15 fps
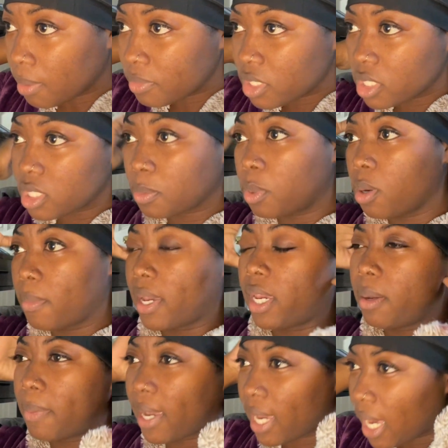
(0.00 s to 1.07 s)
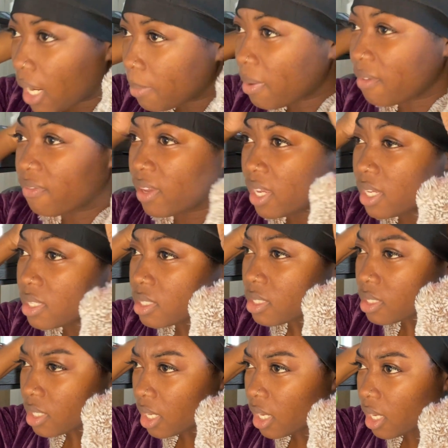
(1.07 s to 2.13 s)
just to pull my hair back out of my
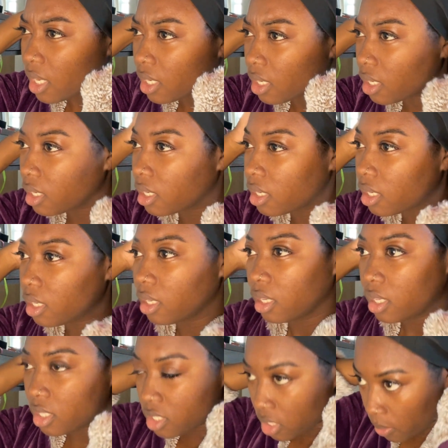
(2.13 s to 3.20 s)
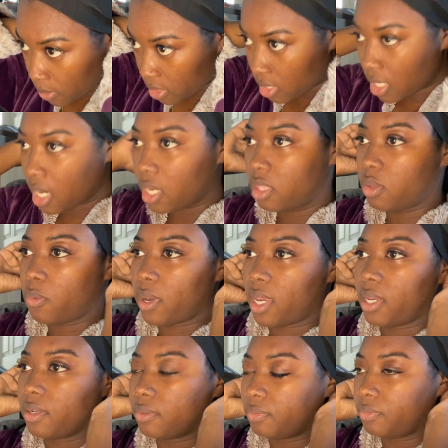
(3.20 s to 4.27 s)
face and so it's not in the
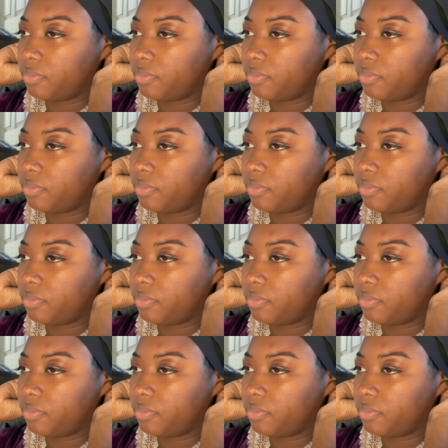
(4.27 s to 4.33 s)
way.